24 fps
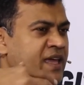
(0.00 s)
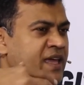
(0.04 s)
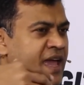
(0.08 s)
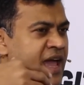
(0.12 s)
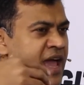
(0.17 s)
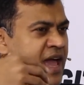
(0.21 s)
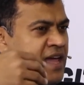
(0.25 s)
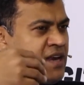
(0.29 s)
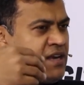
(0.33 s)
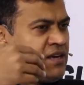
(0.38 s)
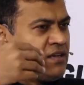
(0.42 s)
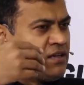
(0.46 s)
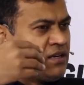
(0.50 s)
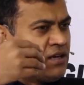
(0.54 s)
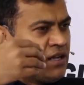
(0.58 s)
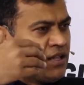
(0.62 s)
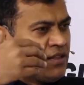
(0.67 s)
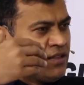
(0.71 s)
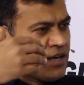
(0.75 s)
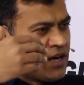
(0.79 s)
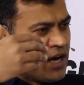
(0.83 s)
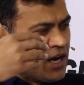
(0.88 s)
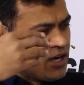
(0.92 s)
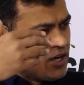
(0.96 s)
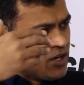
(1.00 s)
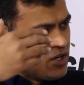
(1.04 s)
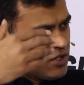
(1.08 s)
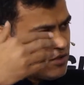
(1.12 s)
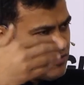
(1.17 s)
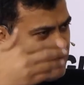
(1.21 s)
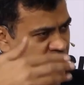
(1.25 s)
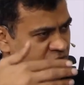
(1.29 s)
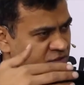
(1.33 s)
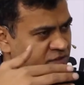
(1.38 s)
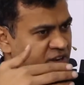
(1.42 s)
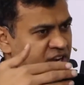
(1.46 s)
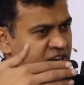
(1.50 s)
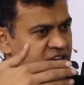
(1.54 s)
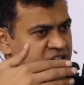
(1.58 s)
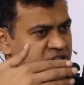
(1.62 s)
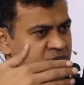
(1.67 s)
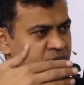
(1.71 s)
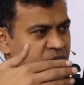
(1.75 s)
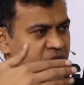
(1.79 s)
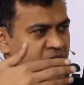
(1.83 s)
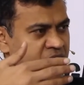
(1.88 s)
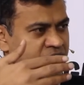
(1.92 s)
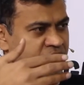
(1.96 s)
Can the continuous
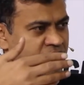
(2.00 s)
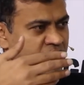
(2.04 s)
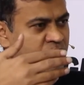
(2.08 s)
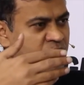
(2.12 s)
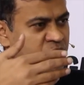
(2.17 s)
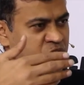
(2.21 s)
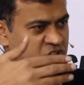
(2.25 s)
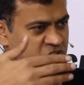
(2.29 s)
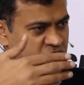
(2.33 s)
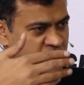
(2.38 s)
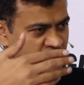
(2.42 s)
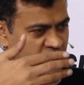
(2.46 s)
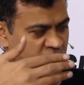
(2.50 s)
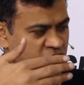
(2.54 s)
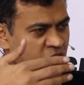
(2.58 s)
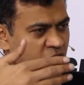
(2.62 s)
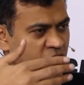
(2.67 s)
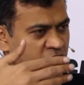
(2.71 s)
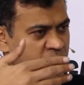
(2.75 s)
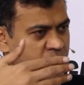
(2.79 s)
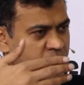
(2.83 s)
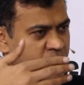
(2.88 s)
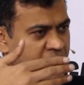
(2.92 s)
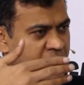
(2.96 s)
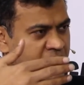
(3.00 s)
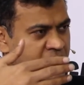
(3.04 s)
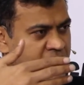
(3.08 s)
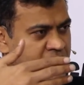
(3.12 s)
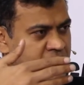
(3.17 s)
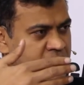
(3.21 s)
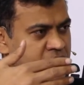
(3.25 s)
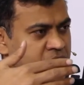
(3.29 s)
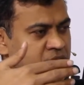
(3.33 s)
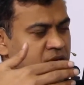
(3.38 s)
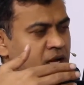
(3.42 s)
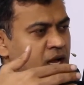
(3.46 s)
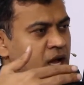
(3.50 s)
verification platform, which is called the autopilot,